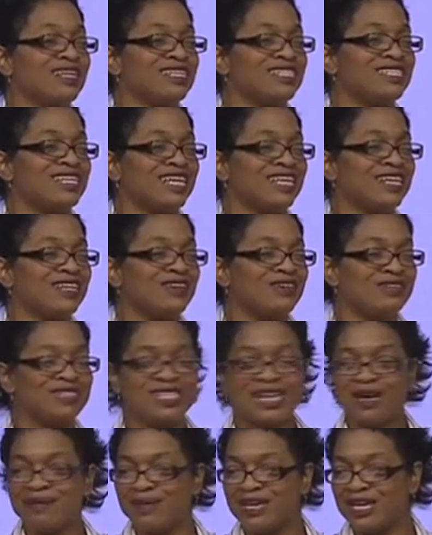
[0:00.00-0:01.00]
suck in their
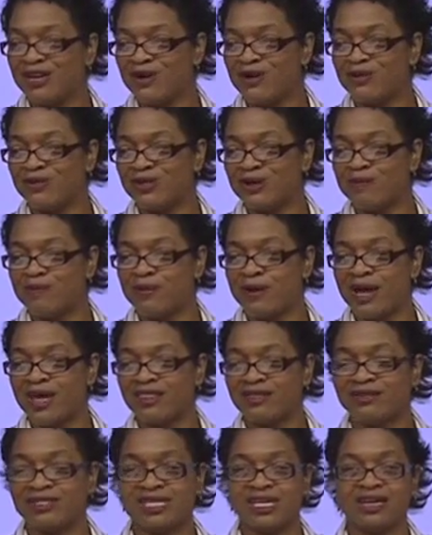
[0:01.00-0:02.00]
tummy and hold their
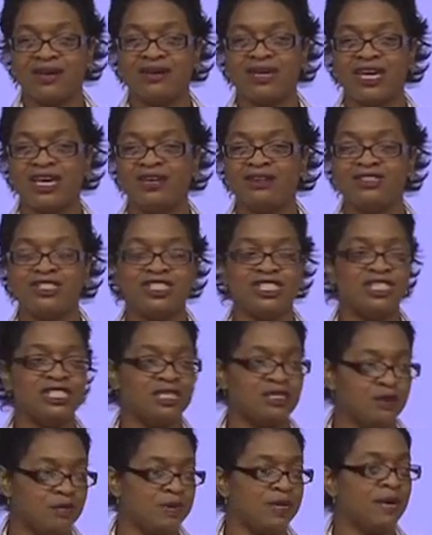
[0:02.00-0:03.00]
breath. It's like, okay, you should
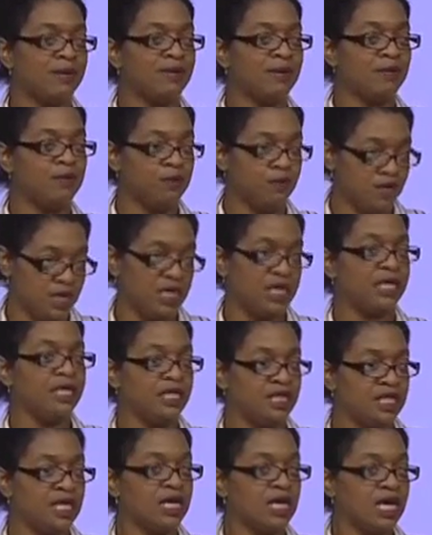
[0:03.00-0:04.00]
still be able to
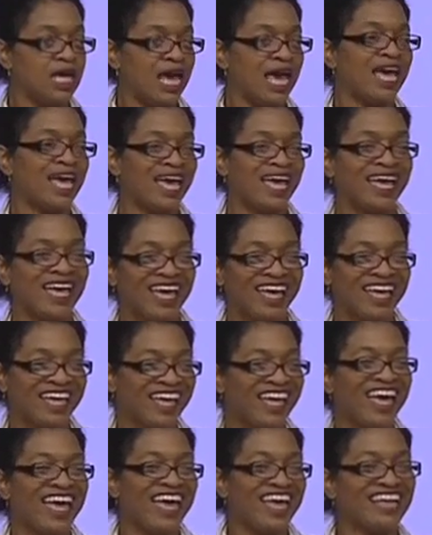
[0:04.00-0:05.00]
breathe
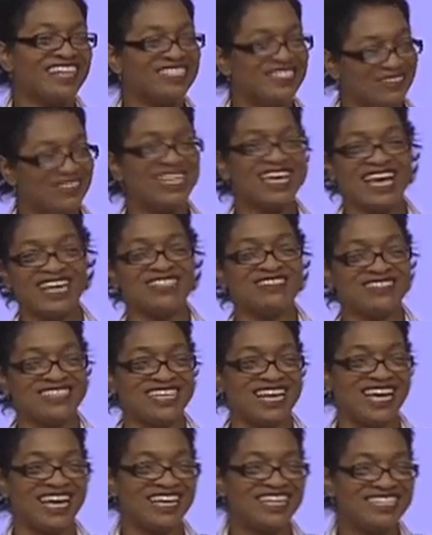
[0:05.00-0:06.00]
and do the
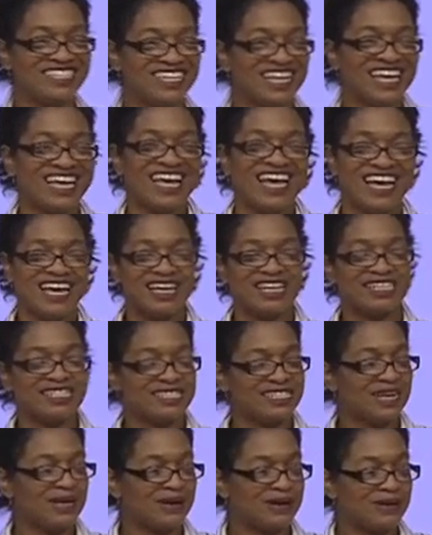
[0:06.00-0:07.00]
exercise.
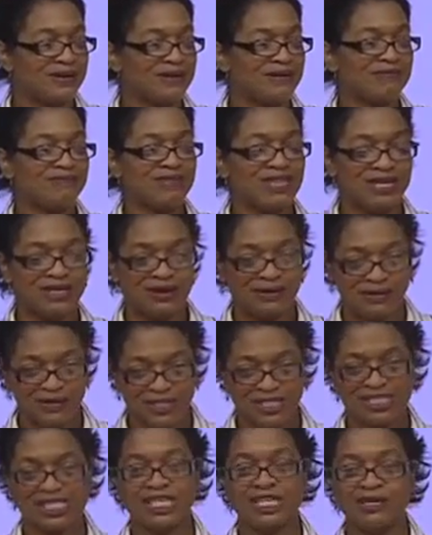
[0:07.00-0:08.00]
So, we
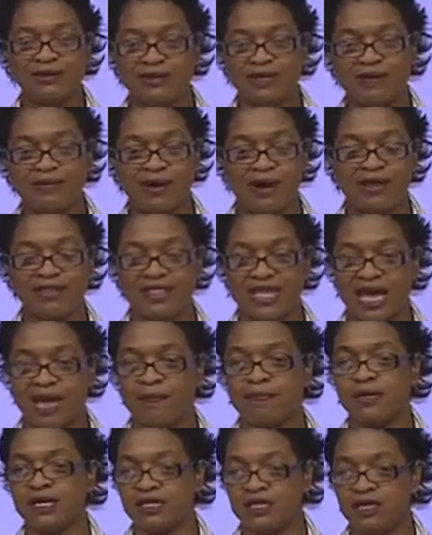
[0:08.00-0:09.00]
just cue them on
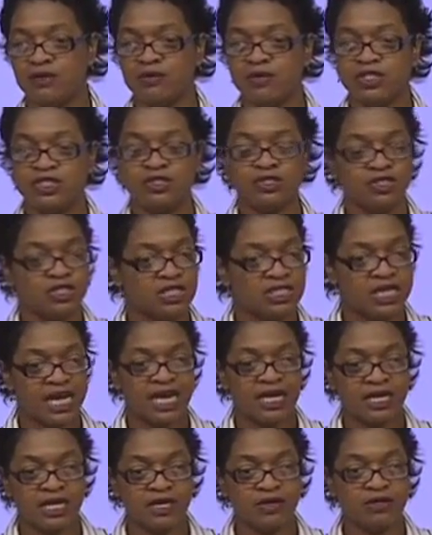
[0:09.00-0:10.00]
that. But you're just
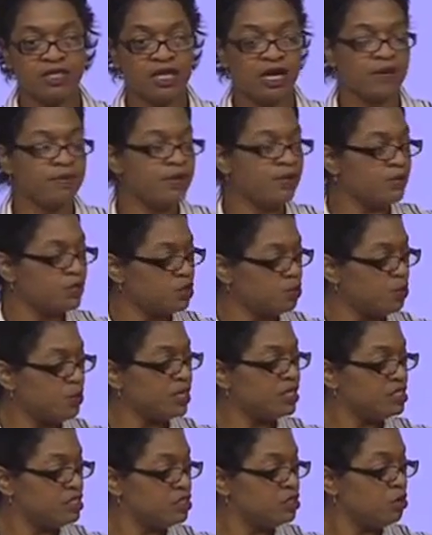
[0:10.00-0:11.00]
tightening your tummy, which
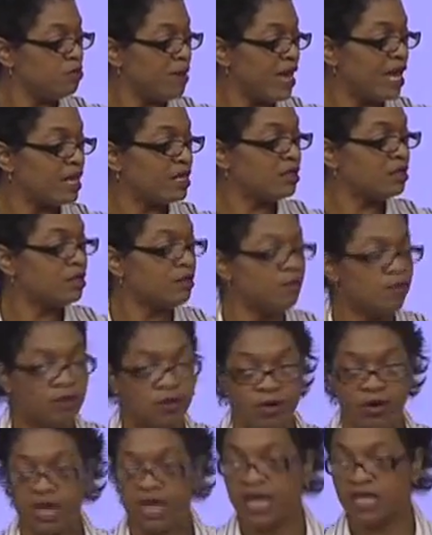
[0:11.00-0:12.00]
braces your back a little
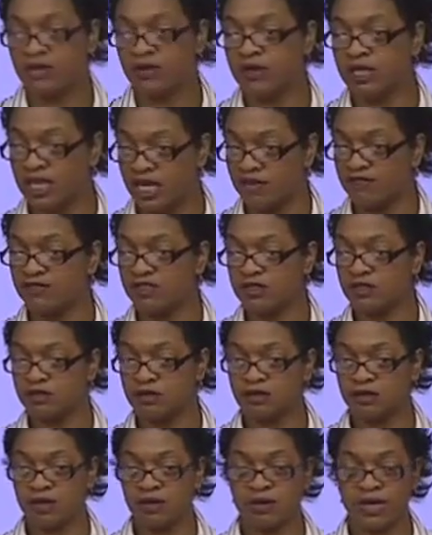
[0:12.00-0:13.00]
more, and you lift.
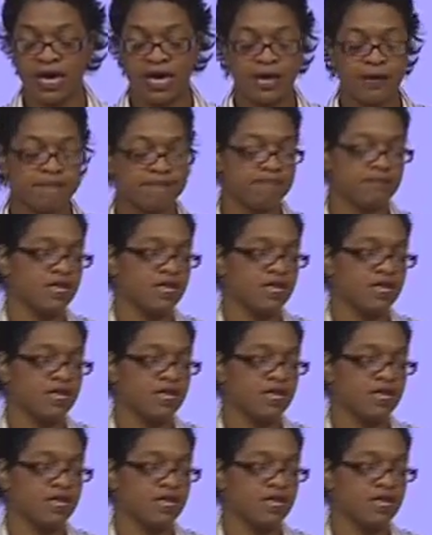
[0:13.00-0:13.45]
Okay,